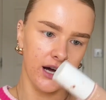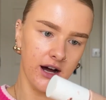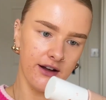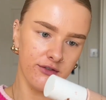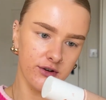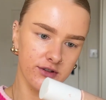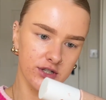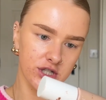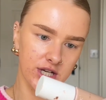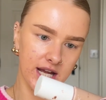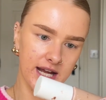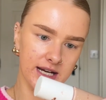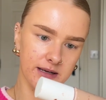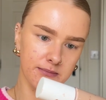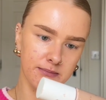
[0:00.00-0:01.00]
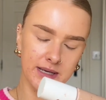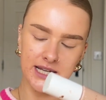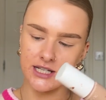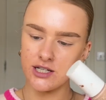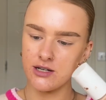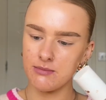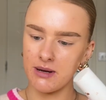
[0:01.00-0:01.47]
I've got the shade
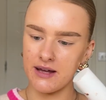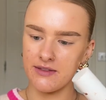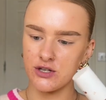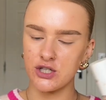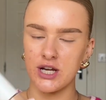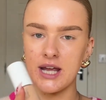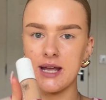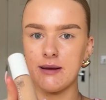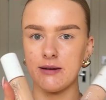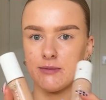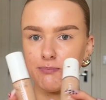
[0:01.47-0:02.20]
medium and the shade